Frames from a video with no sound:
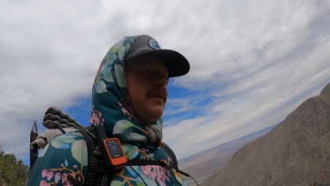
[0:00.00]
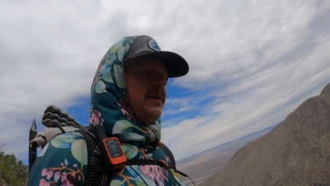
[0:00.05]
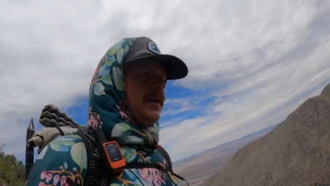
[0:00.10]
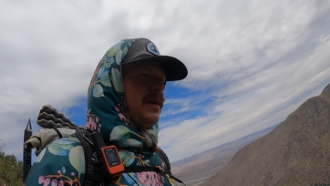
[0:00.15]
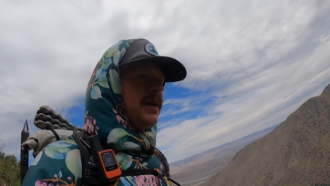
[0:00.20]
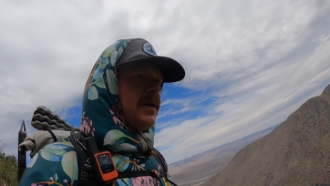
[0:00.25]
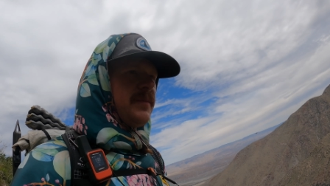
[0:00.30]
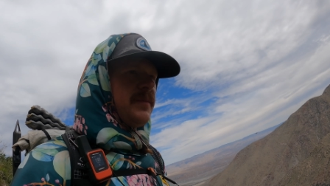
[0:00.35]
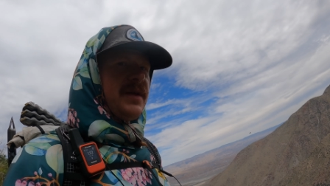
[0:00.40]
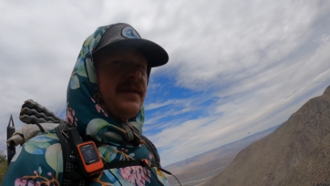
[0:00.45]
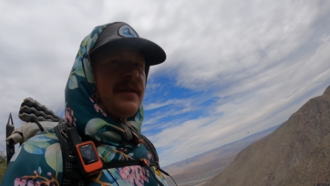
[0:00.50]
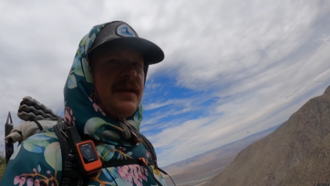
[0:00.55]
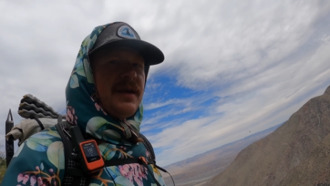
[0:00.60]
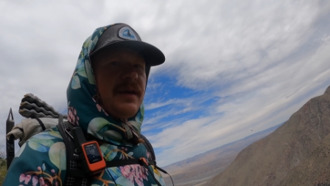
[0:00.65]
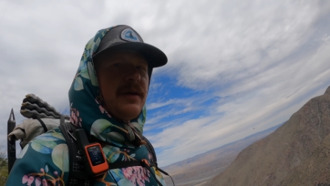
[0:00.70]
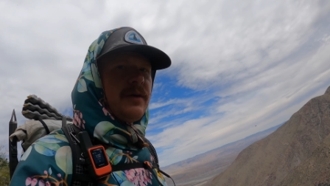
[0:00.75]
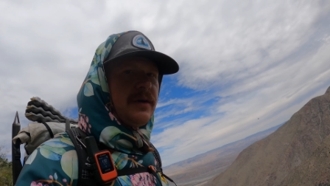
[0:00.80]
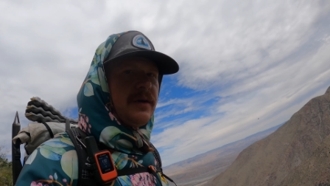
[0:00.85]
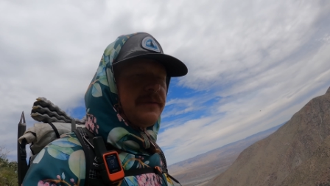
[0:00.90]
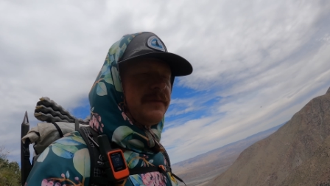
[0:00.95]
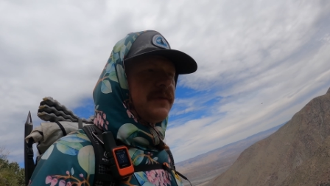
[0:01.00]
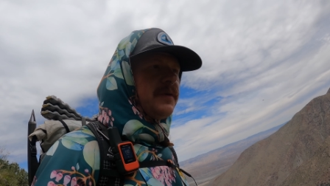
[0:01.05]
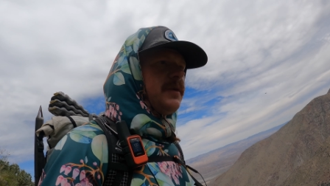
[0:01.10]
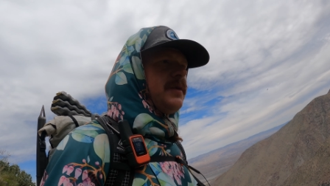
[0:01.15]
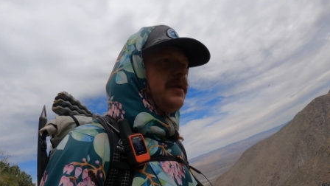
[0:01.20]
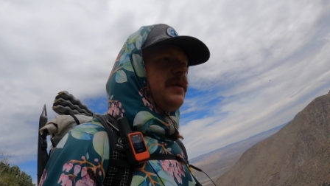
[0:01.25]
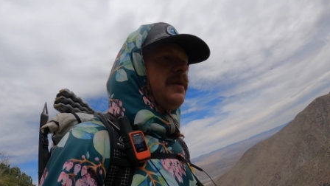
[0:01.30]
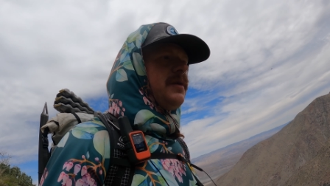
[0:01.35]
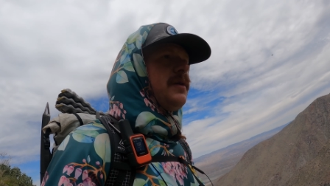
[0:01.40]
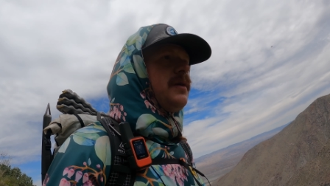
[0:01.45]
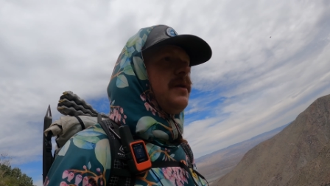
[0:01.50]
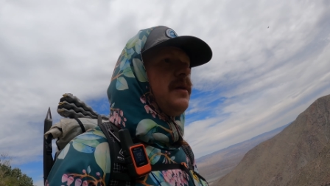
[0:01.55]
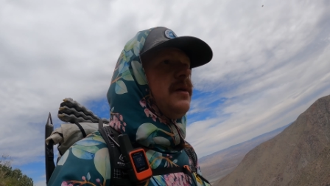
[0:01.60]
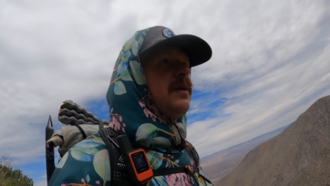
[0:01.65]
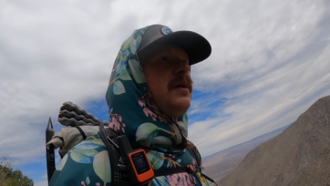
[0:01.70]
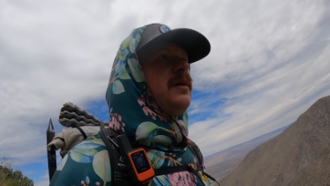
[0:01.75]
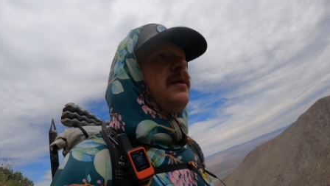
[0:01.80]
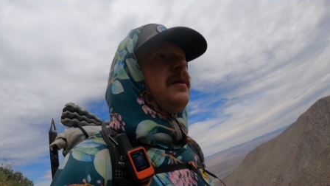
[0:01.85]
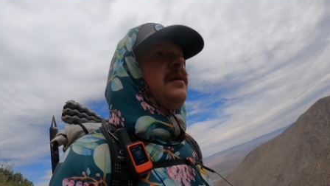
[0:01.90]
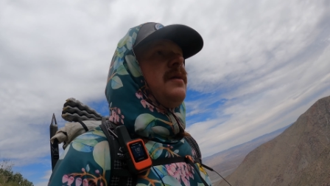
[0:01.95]
Um, and they offered
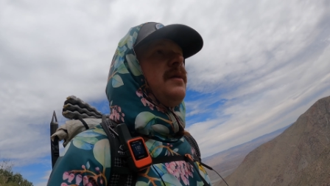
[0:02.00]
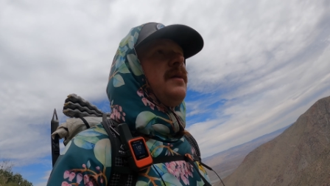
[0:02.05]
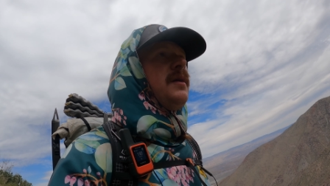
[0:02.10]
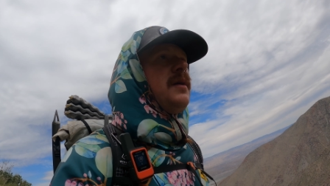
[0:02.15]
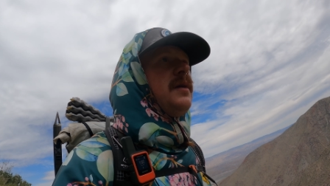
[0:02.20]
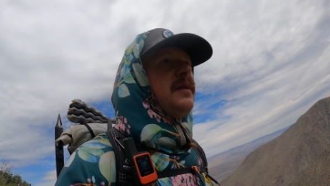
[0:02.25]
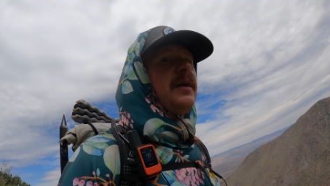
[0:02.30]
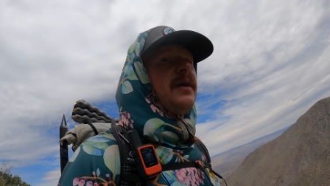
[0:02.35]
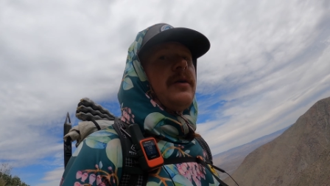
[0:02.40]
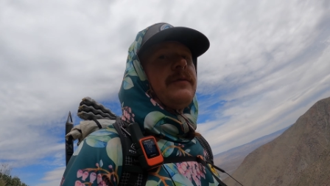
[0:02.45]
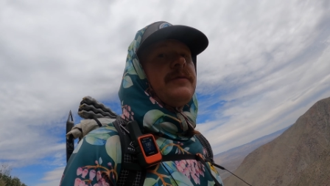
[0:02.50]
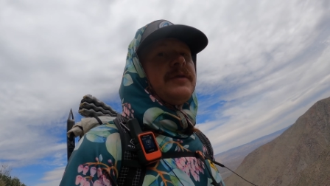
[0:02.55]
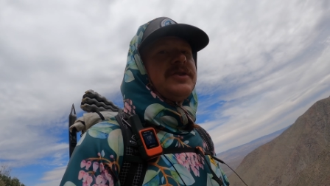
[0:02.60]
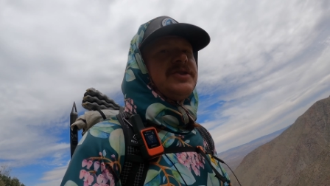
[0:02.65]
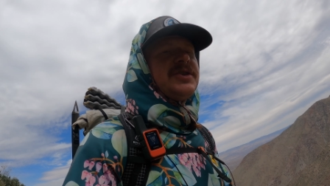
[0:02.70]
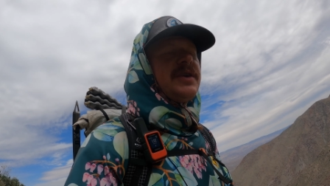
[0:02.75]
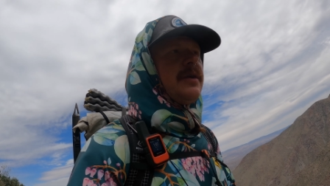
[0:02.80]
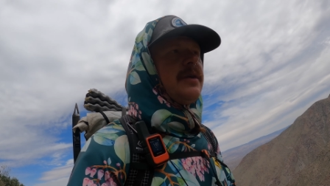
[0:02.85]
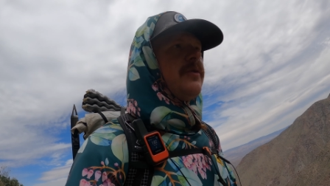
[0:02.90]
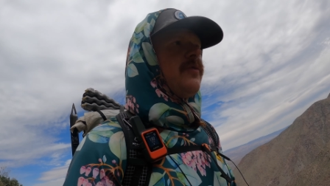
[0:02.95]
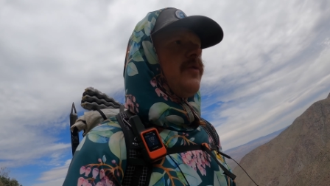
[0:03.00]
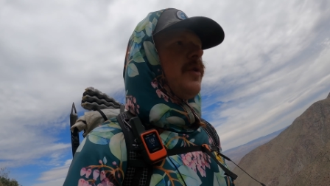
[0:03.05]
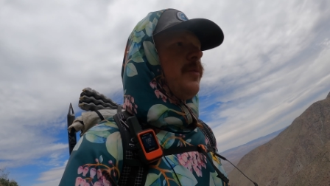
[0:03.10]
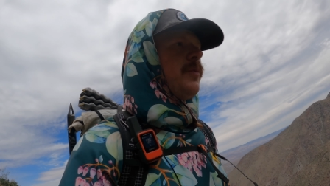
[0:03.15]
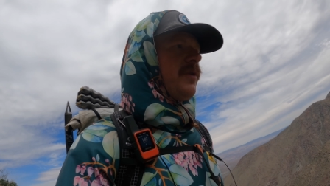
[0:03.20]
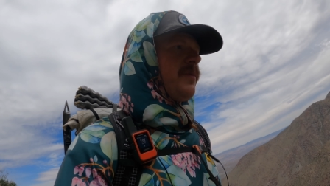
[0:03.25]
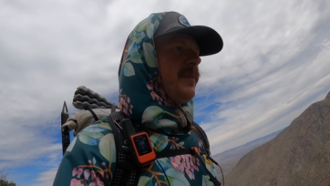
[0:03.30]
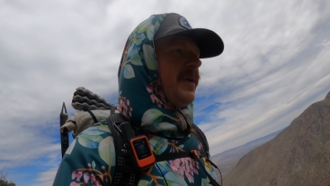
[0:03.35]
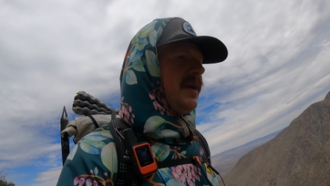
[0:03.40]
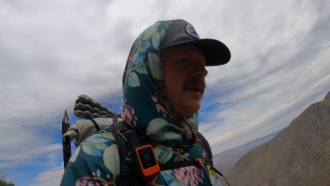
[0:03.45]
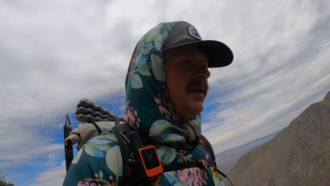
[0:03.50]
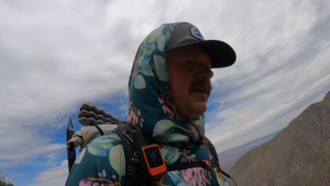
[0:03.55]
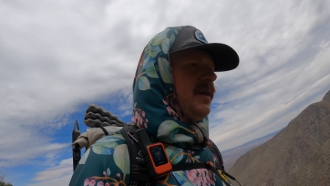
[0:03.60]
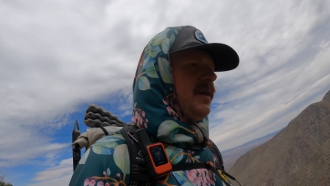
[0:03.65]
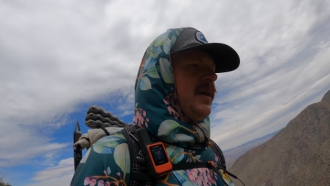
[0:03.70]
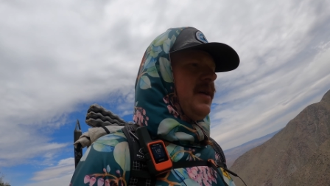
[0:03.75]
they offered to share the room with me.